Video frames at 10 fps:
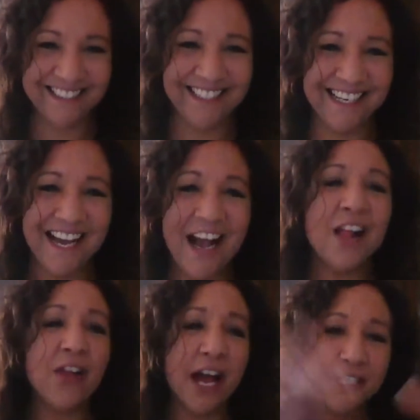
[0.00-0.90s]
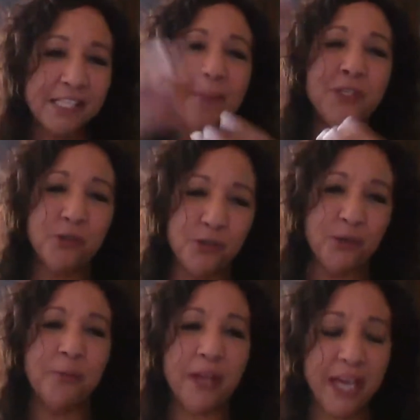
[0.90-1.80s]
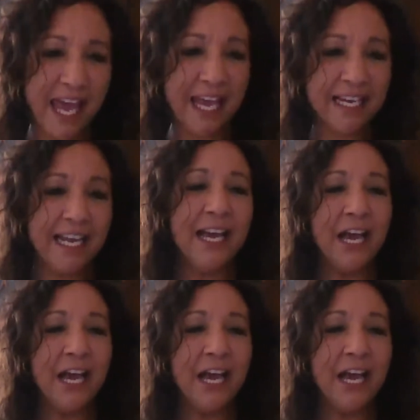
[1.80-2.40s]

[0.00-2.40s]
A lot of times you duplicate